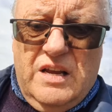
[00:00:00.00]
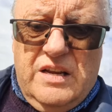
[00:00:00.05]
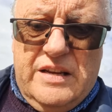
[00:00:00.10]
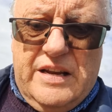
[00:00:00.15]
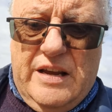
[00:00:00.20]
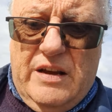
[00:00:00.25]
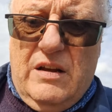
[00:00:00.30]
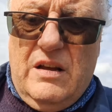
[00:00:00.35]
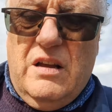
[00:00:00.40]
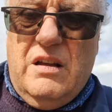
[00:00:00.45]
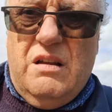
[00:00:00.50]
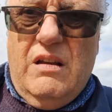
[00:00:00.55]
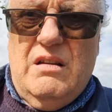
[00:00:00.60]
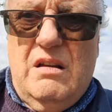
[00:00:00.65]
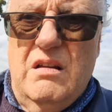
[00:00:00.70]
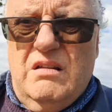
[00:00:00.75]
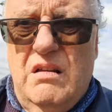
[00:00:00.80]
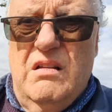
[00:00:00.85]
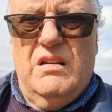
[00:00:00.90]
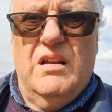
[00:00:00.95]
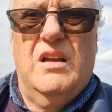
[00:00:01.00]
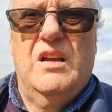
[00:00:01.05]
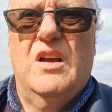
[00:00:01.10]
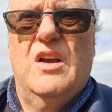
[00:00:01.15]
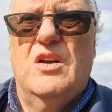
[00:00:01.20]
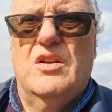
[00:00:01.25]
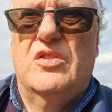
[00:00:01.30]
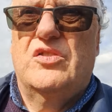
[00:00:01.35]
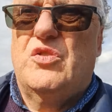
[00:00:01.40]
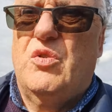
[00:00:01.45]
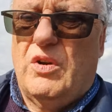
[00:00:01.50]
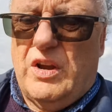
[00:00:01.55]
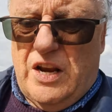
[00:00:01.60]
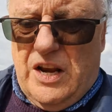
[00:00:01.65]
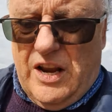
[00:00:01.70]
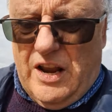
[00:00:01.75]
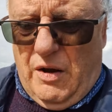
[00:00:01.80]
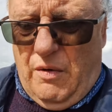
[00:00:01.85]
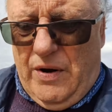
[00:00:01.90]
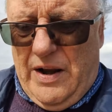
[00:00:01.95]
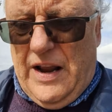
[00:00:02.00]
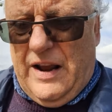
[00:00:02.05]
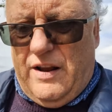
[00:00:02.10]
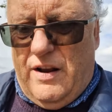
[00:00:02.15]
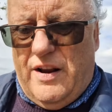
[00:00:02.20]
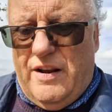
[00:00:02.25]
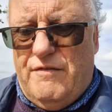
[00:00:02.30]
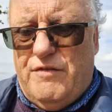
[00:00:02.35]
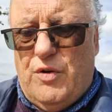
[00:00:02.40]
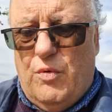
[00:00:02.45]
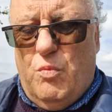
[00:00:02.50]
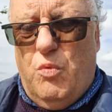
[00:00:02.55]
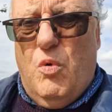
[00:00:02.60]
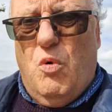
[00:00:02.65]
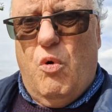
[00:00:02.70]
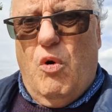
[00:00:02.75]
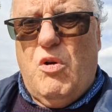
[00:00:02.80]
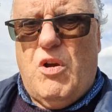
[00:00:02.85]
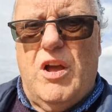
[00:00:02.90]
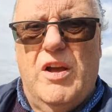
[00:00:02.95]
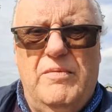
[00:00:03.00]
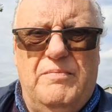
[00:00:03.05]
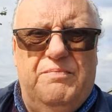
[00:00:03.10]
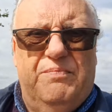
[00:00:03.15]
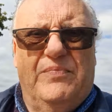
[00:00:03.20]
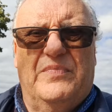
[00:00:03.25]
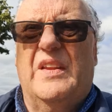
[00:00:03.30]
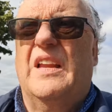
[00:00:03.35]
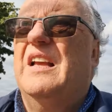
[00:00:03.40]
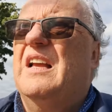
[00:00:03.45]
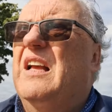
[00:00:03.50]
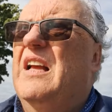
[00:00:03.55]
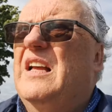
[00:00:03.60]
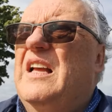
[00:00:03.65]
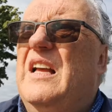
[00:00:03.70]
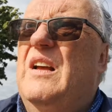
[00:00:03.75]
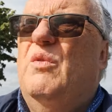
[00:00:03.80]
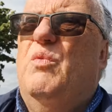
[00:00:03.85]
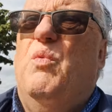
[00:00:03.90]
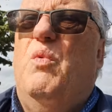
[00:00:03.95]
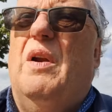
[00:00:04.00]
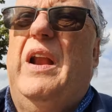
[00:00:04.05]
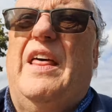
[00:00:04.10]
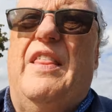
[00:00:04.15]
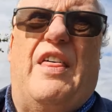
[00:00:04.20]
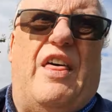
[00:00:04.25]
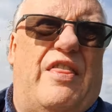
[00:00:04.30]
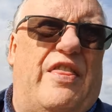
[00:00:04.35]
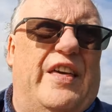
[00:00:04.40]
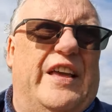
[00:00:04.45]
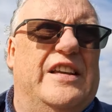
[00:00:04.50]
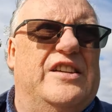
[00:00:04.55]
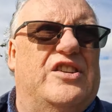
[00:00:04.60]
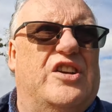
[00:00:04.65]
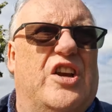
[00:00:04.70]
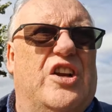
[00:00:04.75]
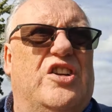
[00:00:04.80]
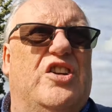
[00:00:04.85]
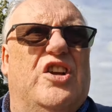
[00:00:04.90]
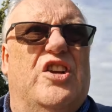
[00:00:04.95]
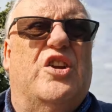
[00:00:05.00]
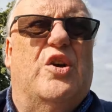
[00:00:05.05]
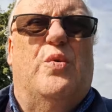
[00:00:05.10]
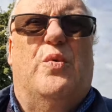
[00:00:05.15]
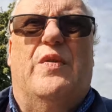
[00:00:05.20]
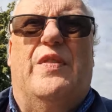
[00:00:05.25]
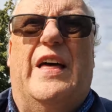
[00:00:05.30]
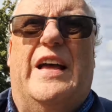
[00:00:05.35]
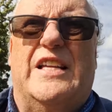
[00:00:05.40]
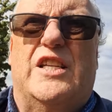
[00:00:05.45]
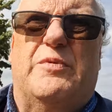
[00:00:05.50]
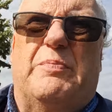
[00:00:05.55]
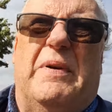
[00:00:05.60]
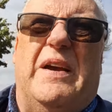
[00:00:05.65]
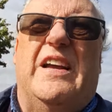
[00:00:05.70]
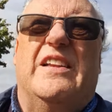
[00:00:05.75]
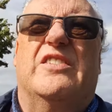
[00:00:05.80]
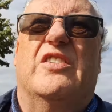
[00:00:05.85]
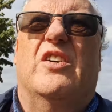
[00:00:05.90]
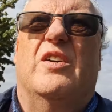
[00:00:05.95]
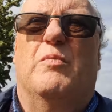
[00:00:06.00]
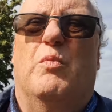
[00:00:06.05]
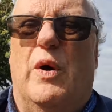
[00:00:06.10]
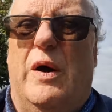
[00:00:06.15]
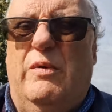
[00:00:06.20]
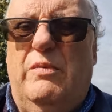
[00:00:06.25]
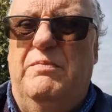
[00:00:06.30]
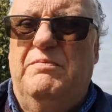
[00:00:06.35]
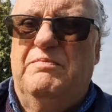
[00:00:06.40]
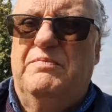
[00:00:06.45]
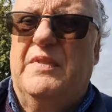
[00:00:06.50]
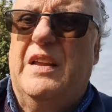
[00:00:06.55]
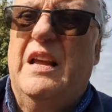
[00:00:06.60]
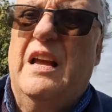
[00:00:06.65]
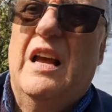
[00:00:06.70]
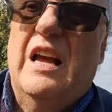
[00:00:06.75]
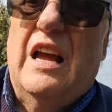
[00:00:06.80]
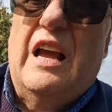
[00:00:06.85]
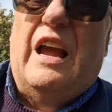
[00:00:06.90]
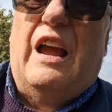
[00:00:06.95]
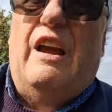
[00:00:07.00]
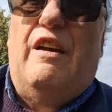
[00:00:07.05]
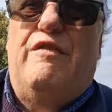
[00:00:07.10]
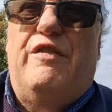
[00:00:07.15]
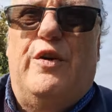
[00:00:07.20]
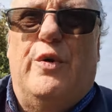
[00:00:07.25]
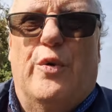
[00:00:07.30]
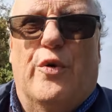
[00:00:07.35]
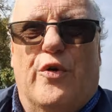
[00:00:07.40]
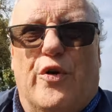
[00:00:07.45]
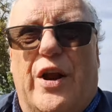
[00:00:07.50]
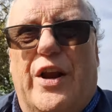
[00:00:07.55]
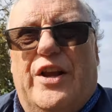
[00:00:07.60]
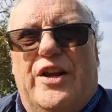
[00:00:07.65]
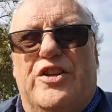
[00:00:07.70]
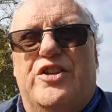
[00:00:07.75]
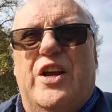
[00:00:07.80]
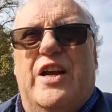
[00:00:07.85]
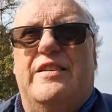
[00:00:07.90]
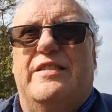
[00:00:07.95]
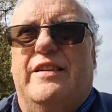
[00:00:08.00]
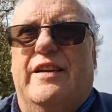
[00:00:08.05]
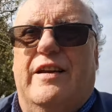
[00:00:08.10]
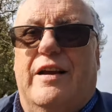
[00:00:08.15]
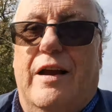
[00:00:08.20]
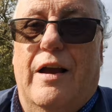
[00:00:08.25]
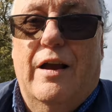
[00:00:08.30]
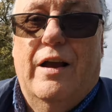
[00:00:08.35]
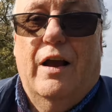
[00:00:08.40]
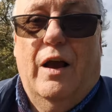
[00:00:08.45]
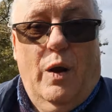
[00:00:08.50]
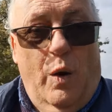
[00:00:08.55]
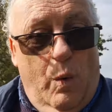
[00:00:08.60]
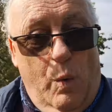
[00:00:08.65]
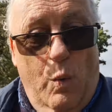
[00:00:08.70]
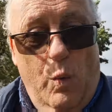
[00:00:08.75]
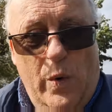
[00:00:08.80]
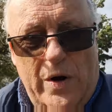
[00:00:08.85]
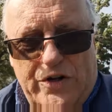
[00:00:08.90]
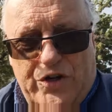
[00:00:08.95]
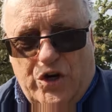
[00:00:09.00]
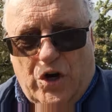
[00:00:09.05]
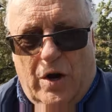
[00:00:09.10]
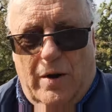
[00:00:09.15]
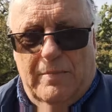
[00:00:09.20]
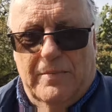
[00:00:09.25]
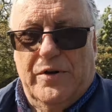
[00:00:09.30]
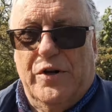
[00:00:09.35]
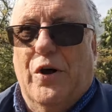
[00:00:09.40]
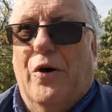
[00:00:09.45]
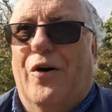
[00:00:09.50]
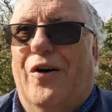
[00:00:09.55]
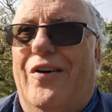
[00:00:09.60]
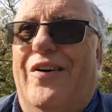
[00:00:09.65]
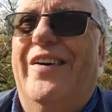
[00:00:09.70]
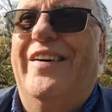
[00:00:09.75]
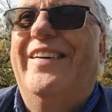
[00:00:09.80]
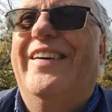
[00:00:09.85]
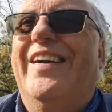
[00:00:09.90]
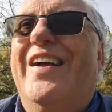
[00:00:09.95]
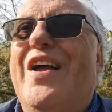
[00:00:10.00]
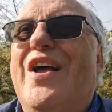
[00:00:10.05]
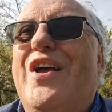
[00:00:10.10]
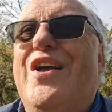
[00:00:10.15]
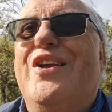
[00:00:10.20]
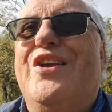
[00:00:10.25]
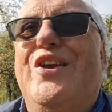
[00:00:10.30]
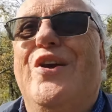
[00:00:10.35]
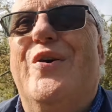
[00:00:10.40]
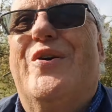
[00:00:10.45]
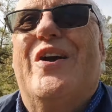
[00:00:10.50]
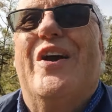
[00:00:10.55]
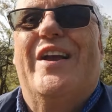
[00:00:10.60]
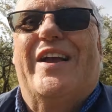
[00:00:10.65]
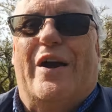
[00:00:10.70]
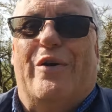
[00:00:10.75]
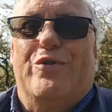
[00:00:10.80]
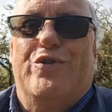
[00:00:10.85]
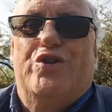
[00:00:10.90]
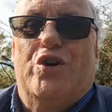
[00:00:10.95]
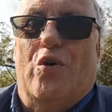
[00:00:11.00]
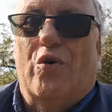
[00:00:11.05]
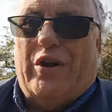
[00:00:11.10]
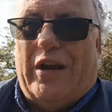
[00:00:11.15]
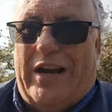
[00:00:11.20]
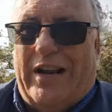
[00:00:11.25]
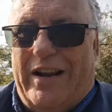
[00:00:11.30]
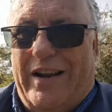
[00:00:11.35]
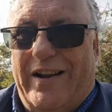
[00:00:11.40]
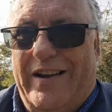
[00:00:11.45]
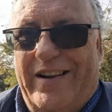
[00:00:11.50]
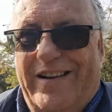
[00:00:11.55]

Now, talking of going out and having a walk, what other things could you do with that spare time? Well, if you were energetic, which I'm not, you could go jogging.